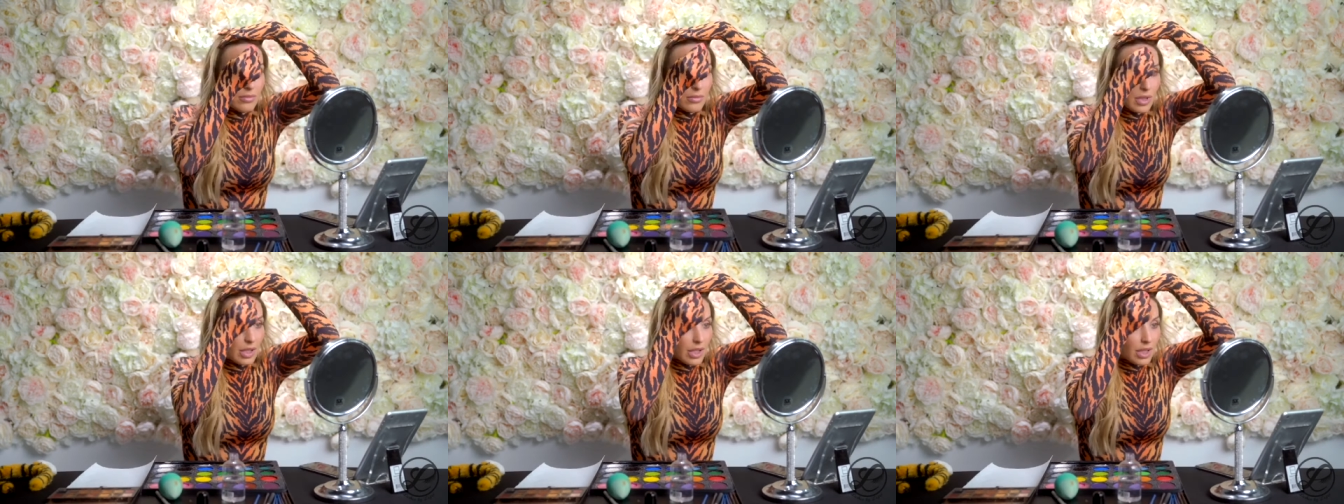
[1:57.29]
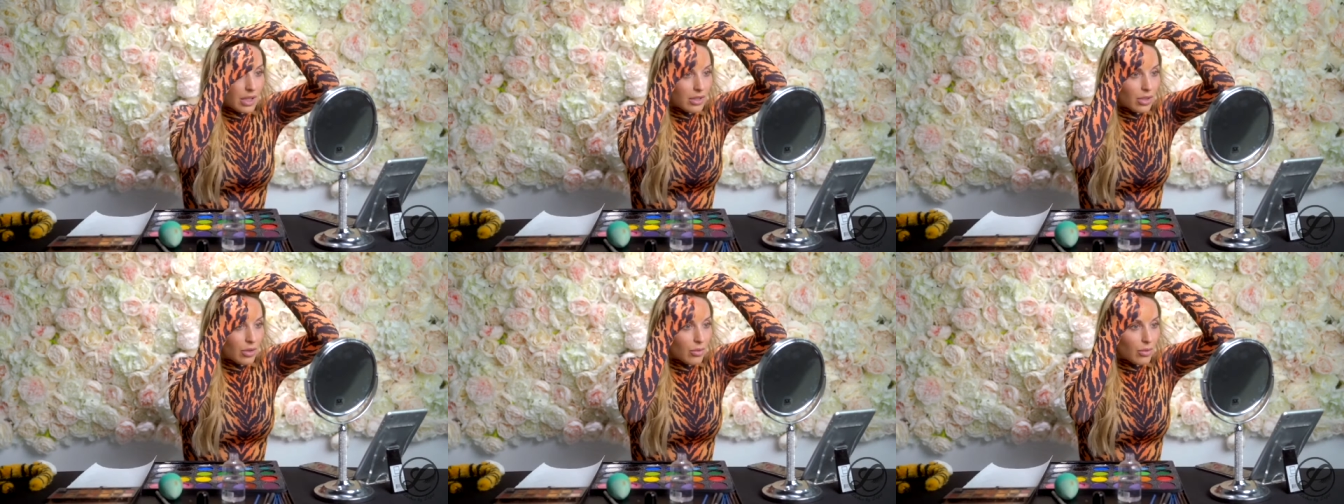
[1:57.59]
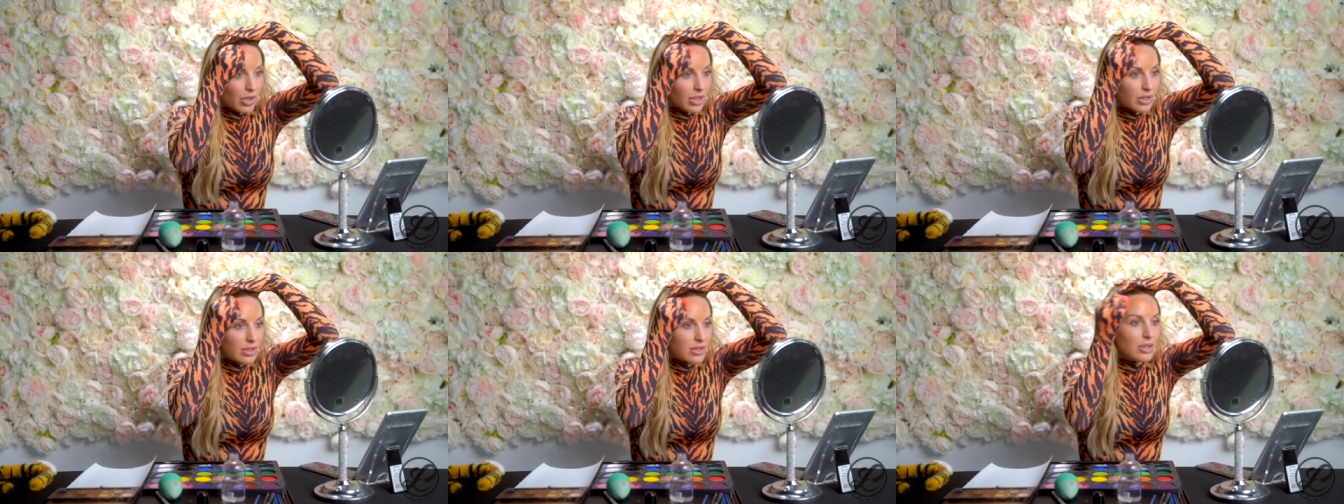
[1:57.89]
And I don't
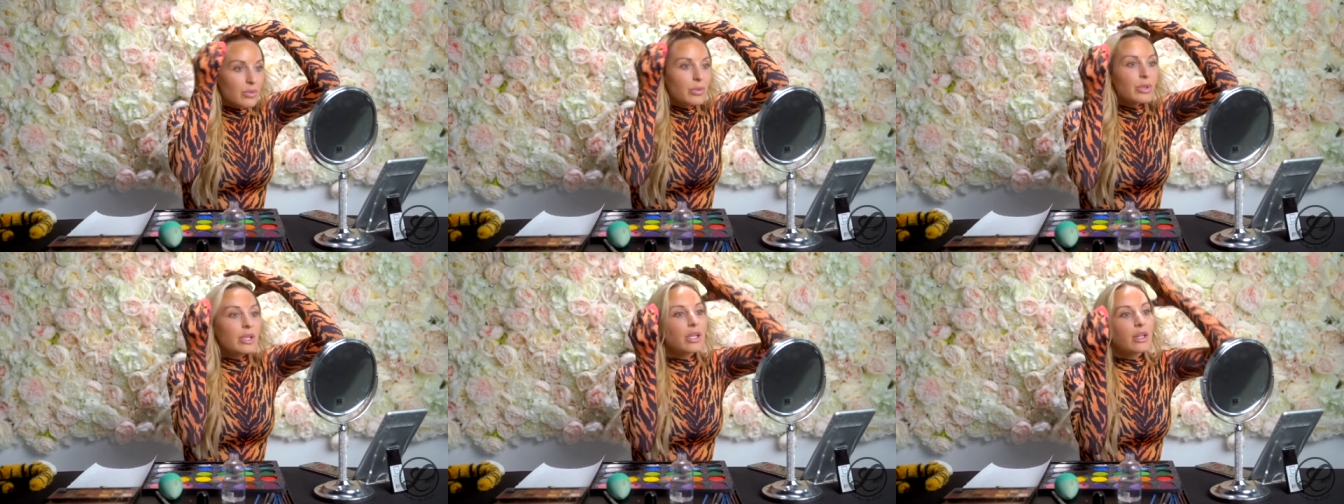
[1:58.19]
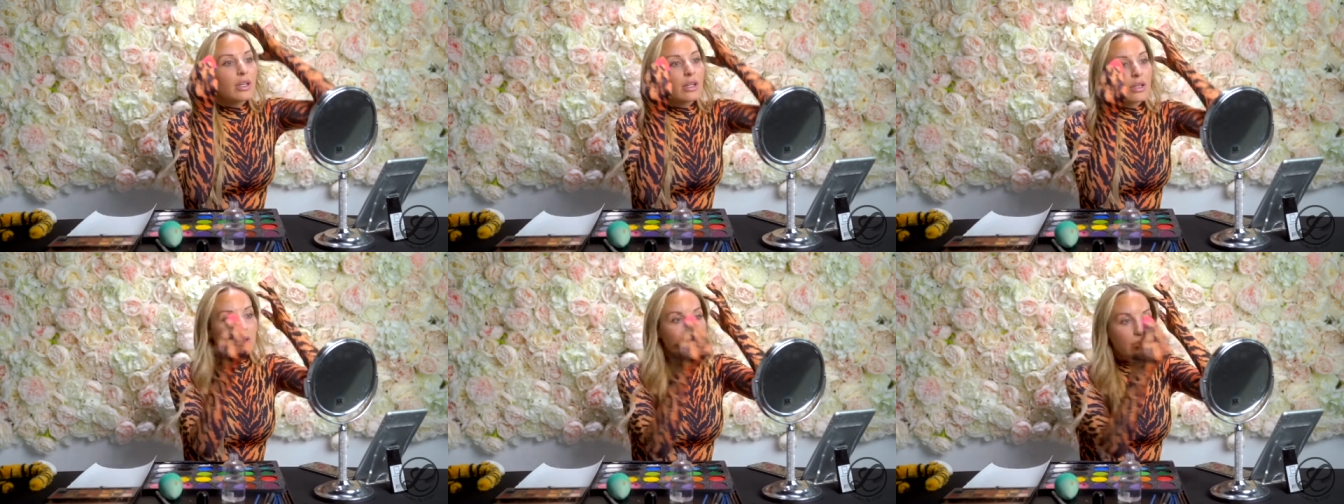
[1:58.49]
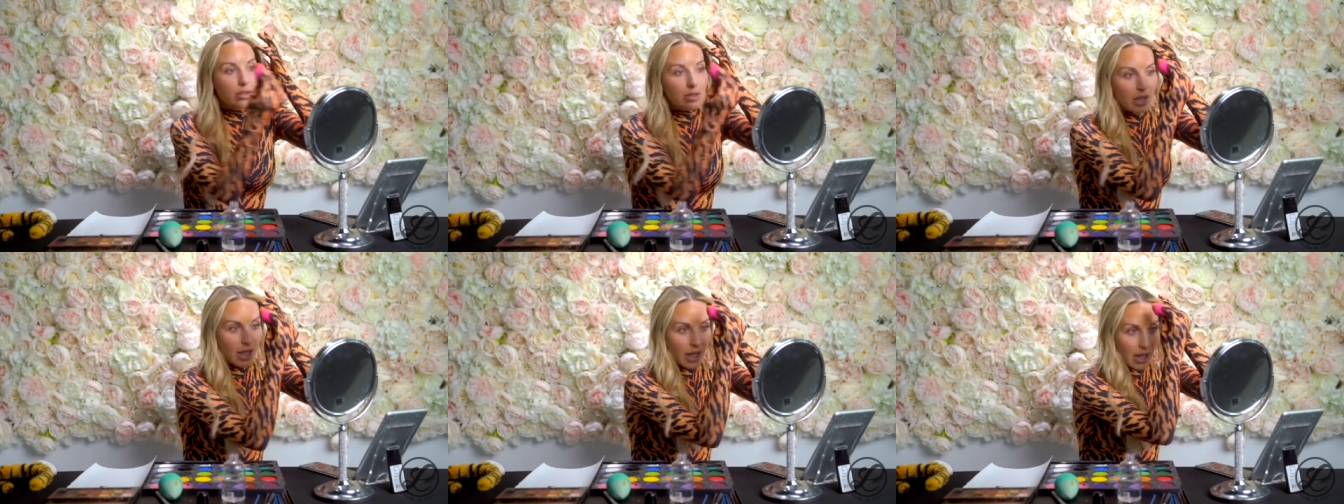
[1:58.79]
want it to be
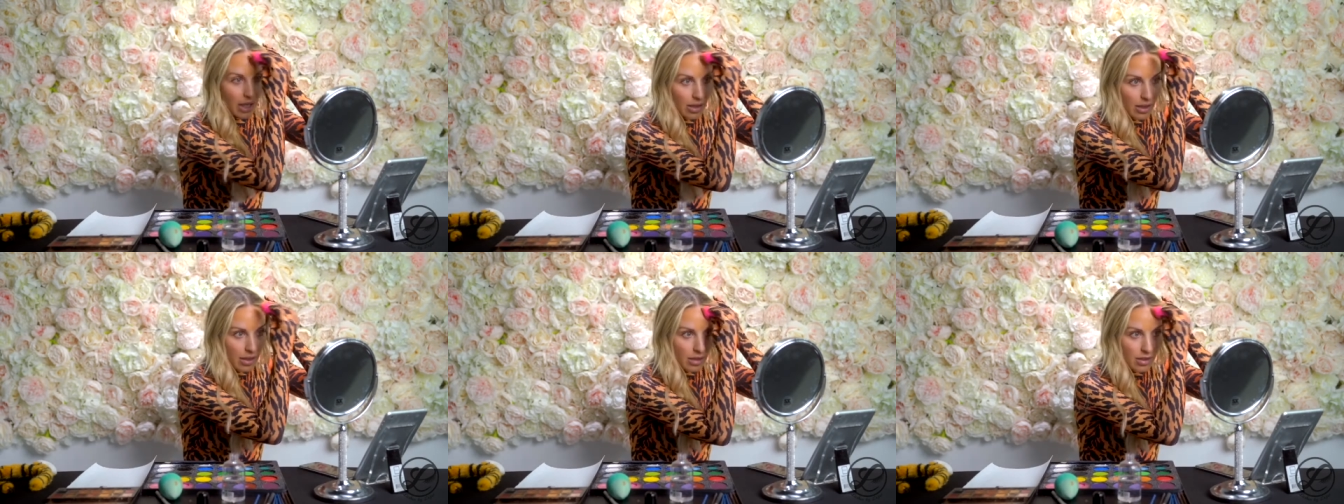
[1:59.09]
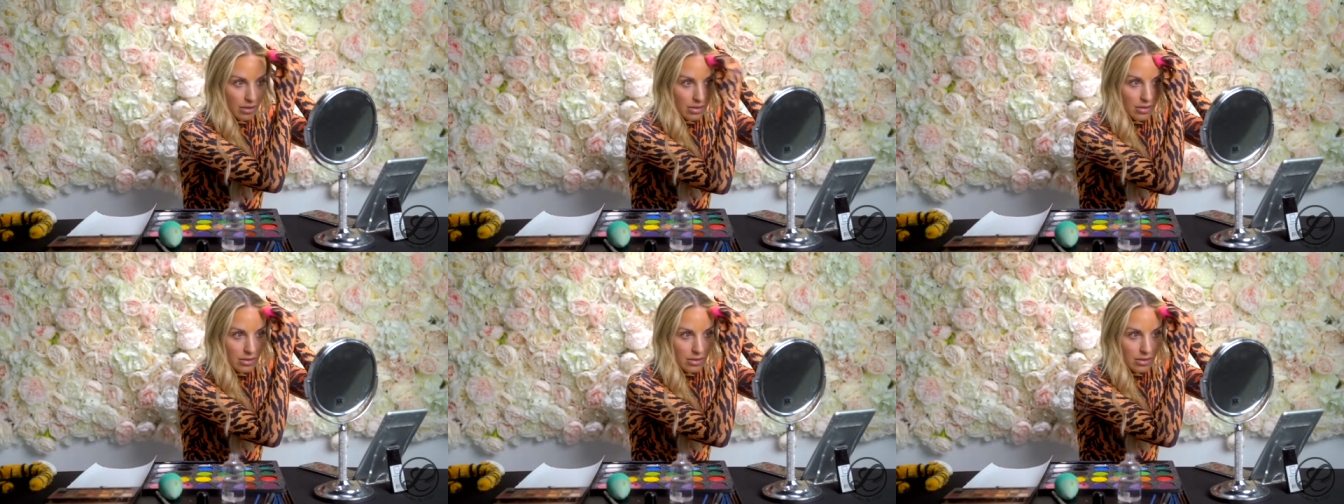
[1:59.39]
like